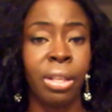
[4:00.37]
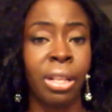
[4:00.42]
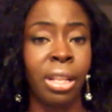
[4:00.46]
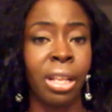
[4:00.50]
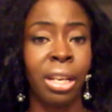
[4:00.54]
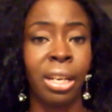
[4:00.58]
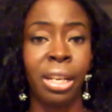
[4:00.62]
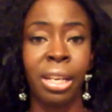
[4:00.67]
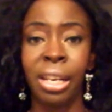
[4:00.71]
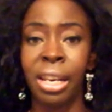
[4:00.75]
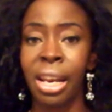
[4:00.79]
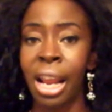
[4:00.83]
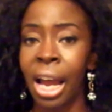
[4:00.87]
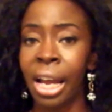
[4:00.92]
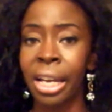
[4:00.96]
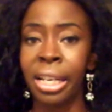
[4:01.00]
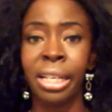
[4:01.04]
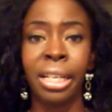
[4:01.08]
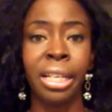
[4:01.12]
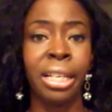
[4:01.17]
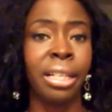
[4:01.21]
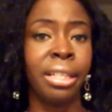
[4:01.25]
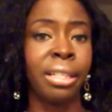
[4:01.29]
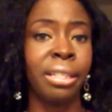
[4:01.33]
the
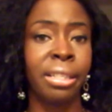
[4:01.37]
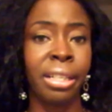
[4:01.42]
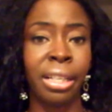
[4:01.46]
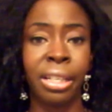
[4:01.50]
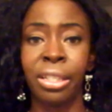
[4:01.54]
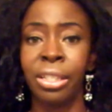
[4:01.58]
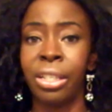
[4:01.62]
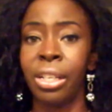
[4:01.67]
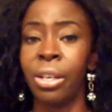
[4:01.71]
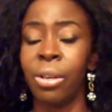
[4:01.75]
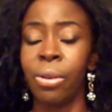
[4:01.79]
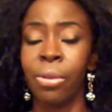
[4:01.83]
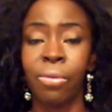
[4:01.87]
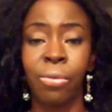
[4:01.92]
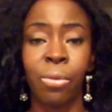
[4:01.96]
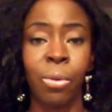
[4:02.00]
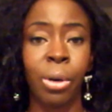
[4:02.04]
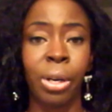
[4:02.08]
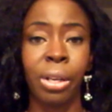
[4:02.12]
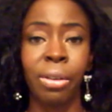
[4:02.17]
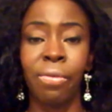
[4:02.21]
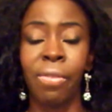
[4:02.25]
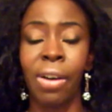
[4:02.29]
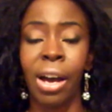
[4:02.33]
90, 60, or
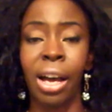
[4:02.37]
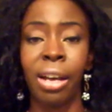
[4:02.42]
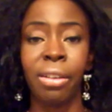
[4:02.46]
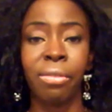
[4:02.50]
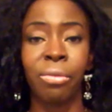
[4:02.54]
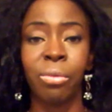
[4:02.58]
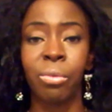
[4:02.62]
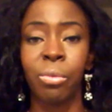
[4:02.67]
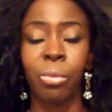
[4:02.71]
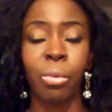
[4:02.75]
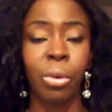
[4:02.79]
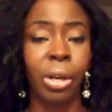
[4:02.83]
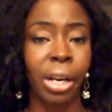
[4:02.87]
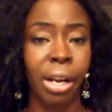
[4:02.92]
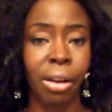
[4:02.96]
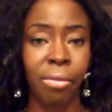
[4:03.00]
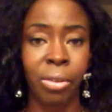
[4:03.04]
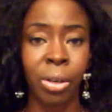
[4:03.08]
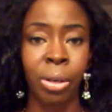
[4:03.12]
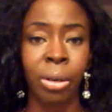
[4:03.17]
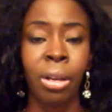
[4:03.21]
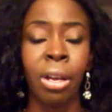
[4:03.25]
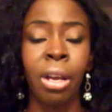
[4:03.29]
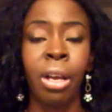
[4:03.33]
45,
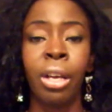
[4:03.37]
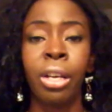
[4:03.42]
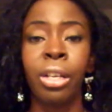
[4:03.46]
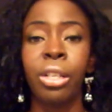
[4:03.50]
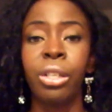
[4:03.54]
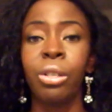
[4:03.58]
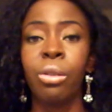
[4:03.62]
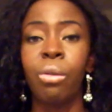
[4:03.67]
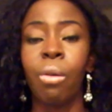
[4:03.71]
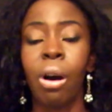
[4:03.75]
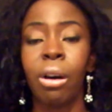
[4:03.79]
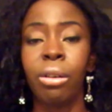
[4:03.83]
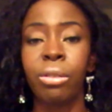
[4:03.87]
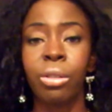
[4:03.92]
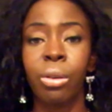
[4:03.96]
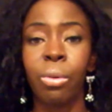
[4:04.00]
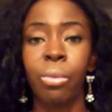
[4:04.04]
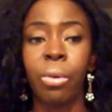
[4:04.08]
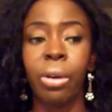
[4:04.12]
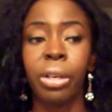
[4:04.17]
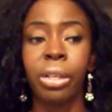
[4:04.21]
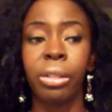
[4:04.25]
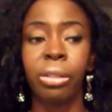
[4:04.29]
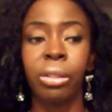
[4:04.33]
whatever. You also
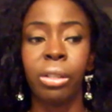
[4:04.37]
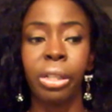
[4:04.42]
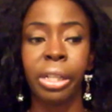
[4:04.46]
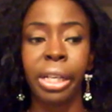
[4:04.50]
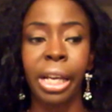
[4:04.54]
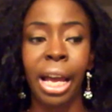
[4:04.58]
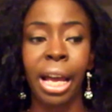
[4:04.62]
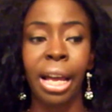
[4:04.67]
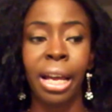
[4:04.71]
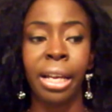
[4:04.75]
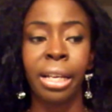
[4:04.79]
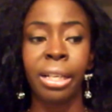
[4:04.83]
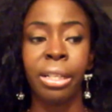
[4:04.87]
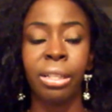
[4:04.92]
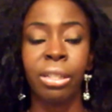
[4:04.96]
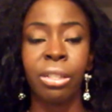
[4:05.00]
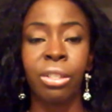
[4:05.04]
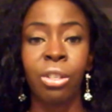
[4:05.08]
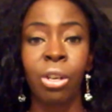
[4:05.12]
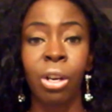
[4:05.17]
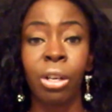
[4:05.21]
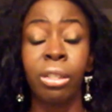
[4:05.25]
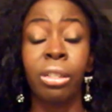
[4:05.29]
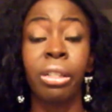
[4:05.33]
want to
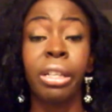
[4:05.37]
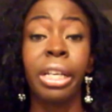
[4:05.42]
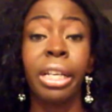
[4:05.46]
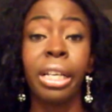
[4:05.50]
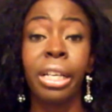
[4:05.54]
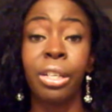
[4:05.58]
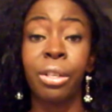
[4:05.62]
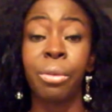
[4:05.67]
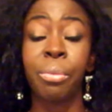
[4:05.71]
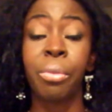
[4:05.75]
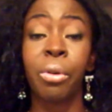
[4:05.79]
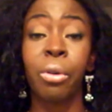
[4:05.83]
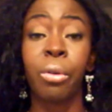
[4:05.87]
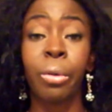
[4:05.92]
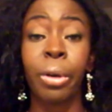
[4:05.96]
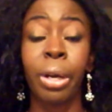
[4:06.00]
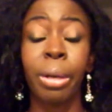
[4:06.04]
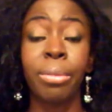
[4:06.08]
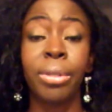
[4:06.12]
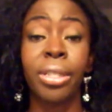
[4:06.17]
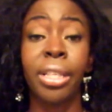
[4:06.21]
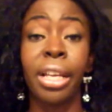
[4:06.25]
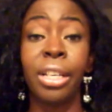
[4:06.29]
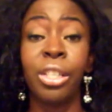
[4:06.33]
start looking into
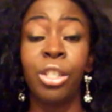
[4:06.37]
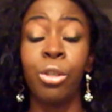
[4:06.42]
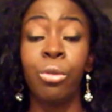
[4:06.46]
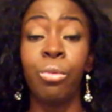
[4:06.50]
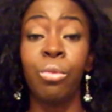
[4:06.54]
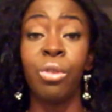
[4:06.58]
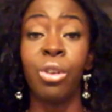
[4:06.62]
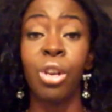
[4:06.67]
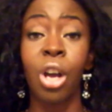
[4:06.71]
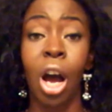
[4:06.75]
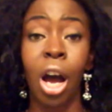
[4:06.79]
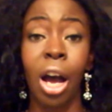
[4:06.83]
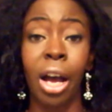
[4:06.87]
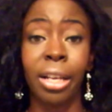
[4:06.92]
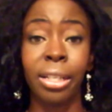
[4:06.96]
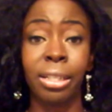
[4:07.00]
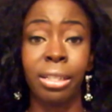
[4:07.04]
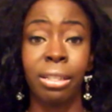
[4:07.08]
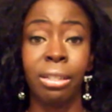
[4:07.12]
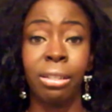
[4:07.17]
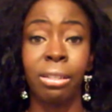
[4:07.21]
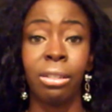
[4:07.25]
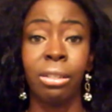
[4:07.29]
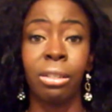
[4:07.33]
programs that do not
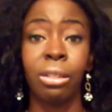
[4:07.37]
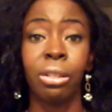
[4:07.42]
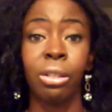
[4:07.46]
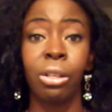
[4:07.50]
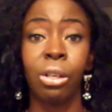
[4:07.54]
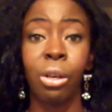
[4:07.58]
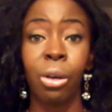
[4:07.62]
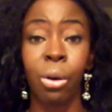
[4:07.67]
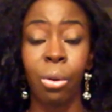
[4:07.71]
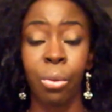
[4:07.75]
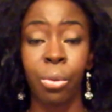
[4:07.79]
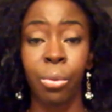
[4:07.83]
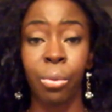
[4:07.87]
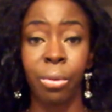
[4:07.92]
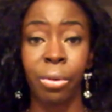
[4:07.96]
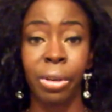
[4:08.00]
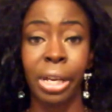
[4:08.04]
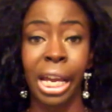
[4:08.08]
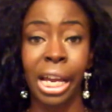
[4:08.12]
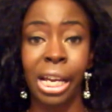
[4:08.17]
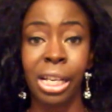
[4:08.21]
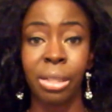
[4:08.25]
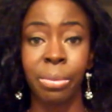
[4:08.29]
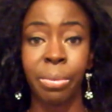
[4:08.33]
go through
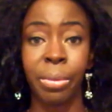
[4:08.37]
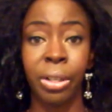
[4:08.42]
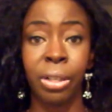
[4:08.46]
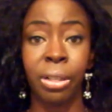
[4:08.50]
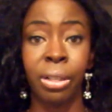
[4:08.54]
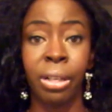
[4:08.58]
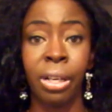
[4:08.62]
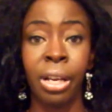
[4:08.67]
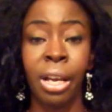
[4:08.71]
CASPA.